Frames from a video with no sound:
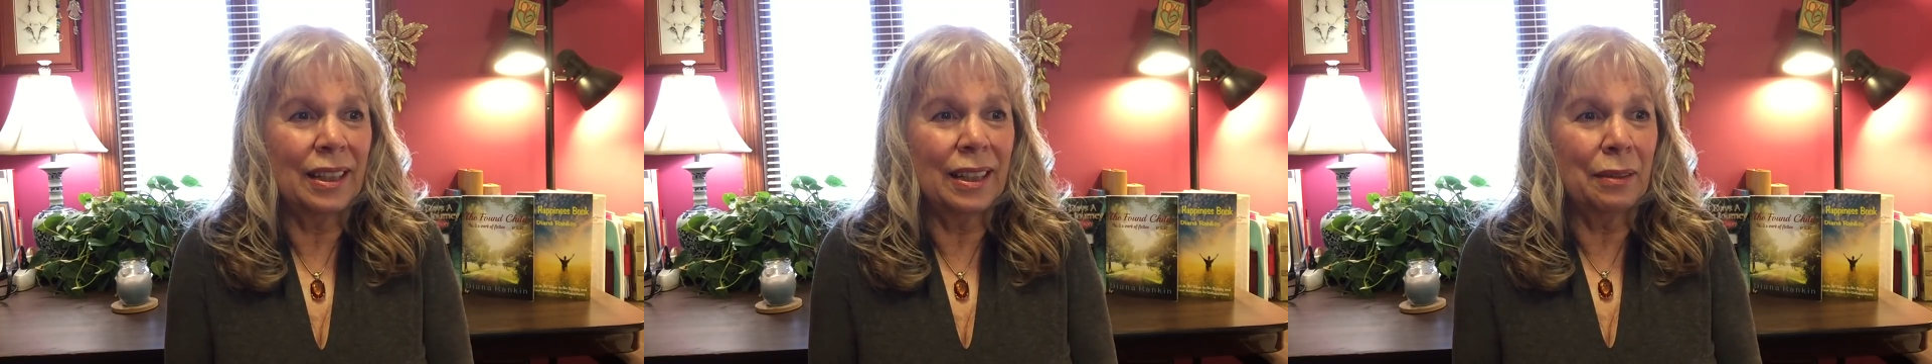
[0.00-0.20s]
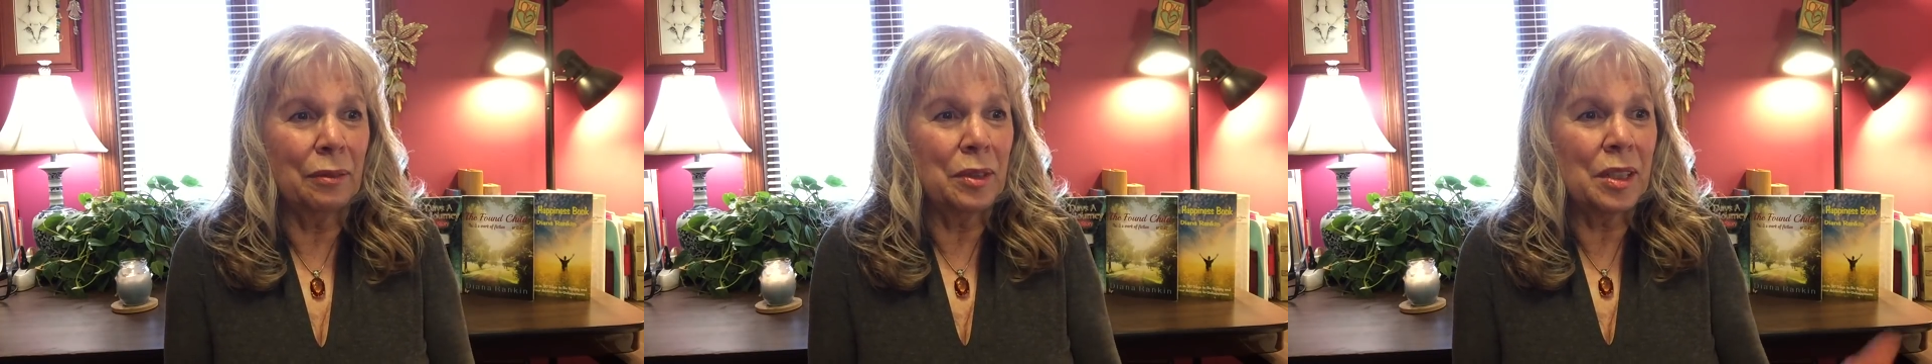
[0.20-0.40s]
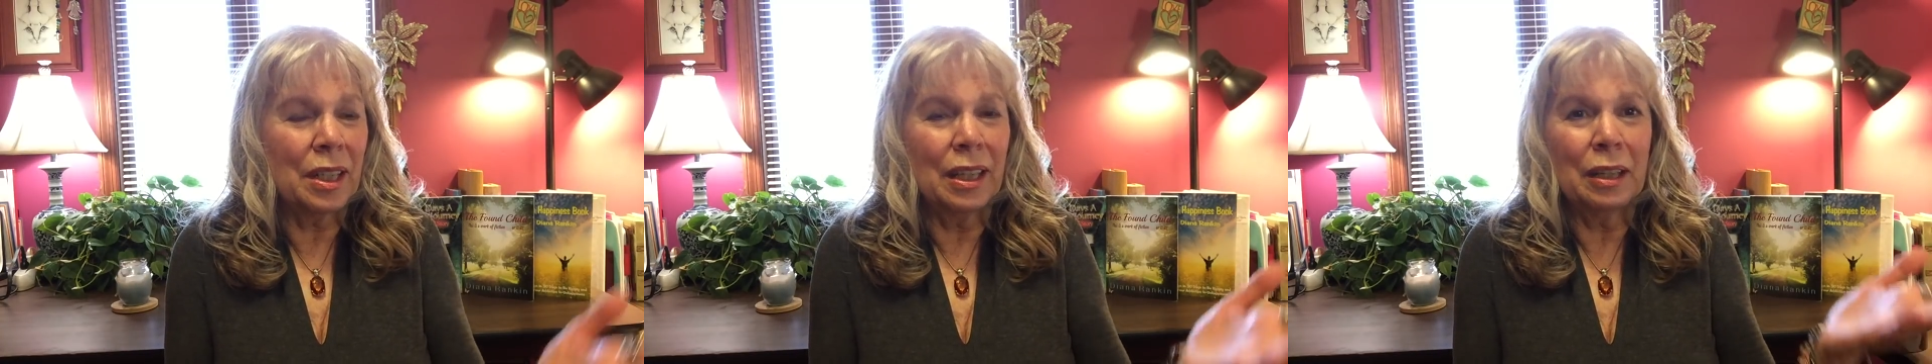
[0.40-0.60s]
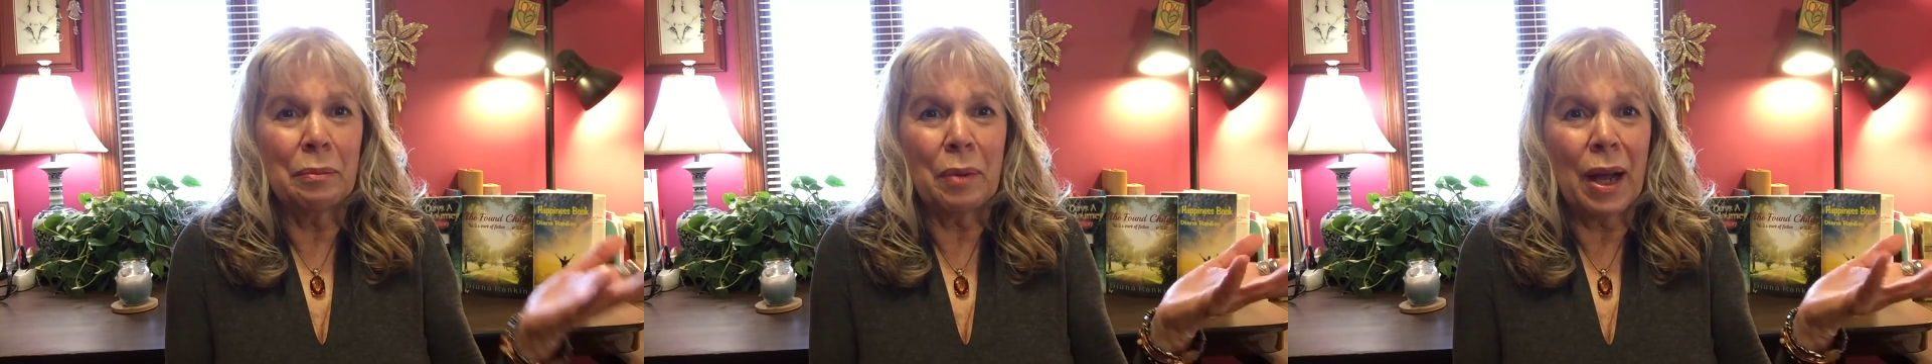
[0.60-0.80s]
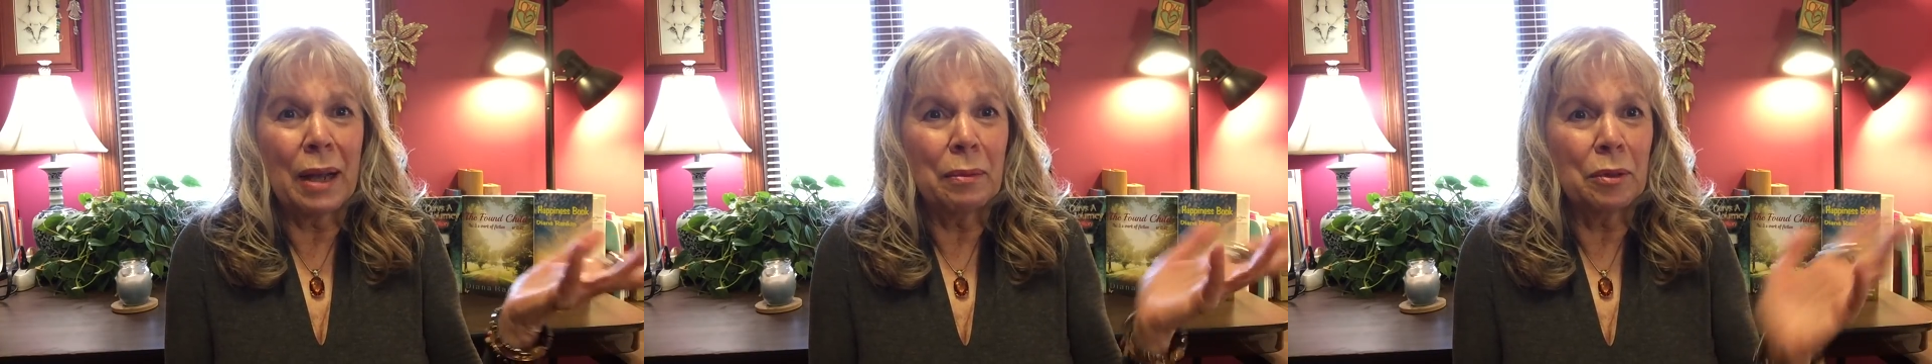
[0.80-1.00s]
It was in the
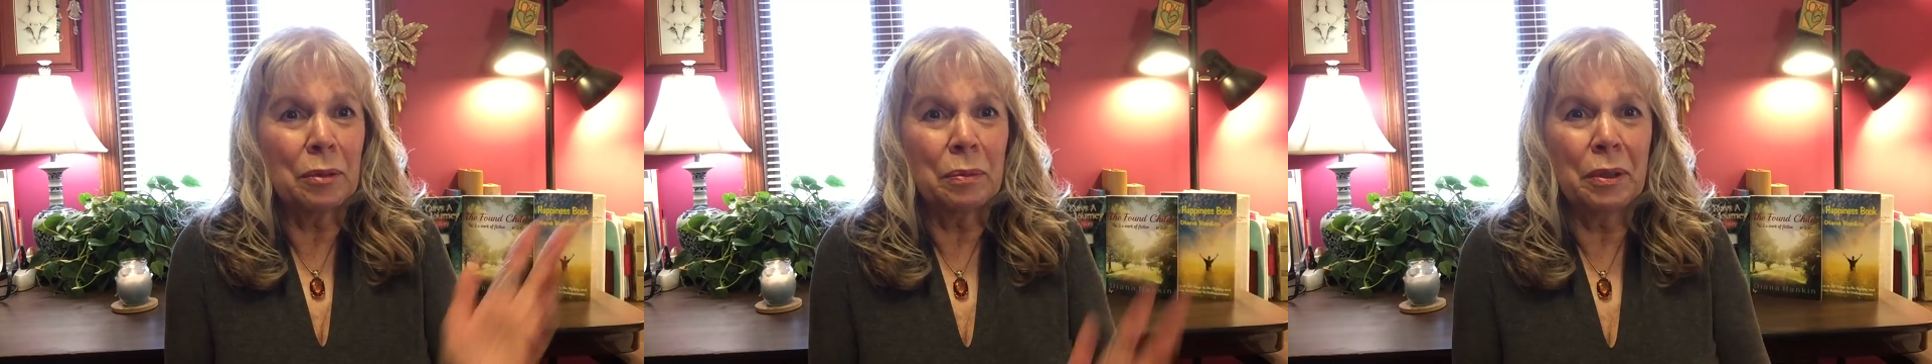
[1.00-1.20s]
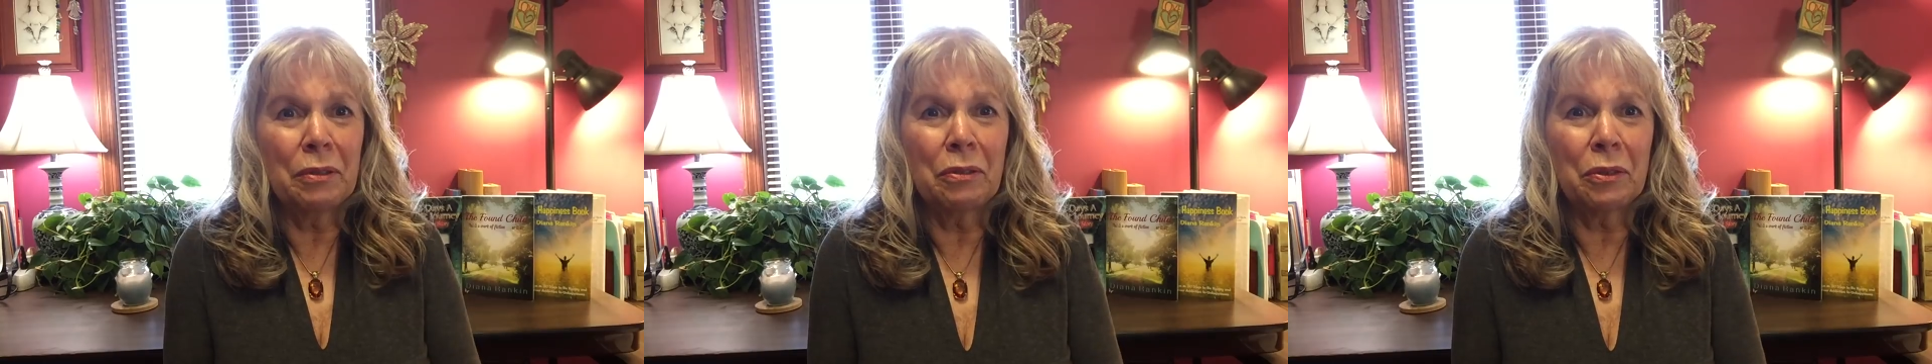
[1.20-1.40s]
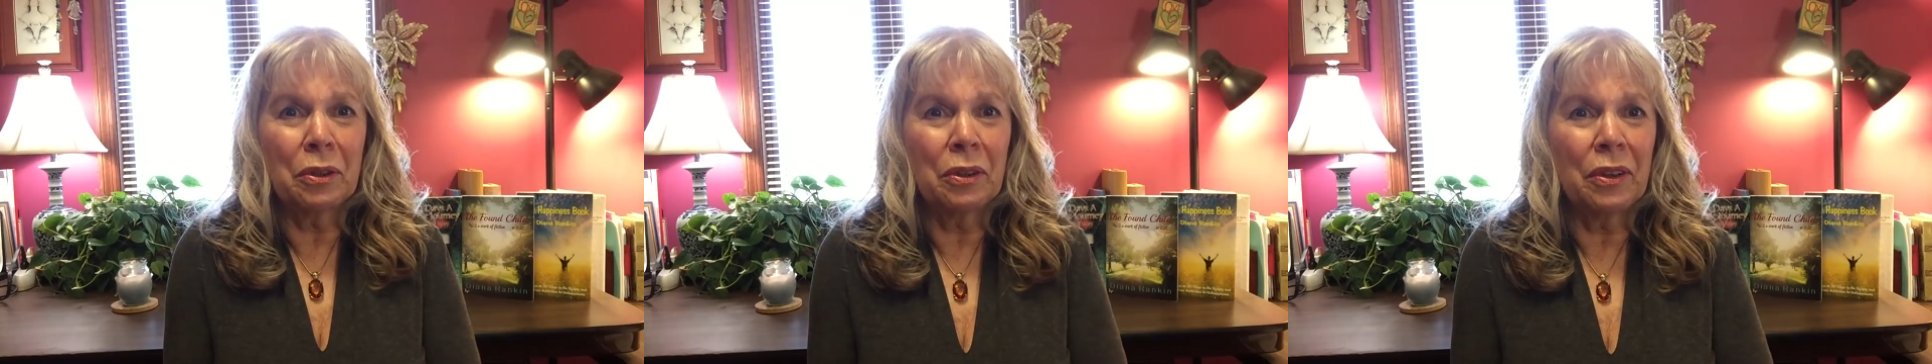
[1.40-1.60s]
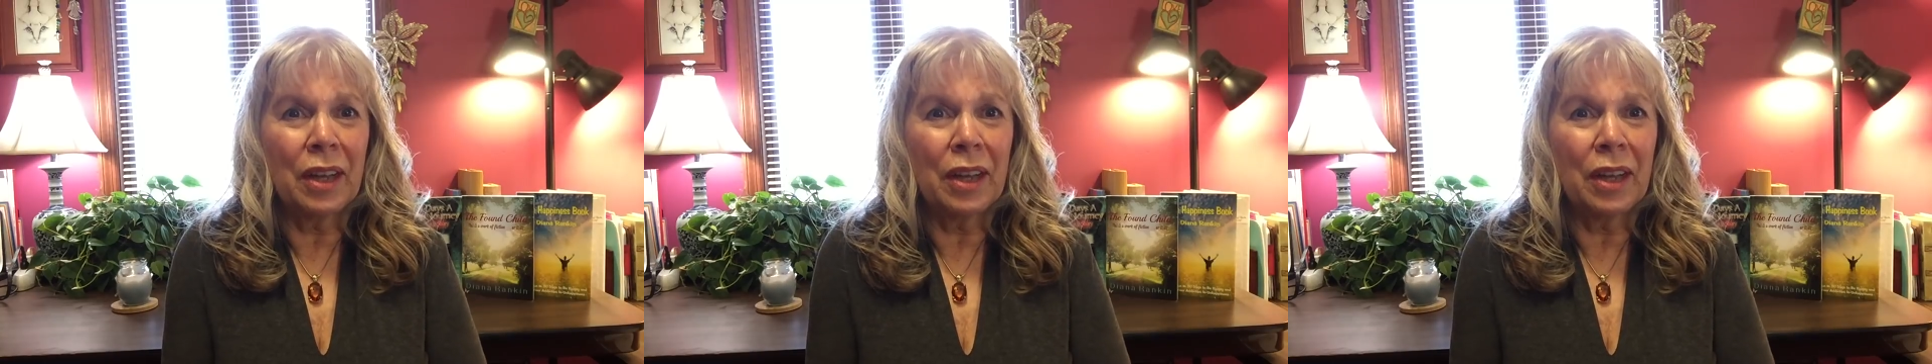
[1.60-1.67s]
Bible before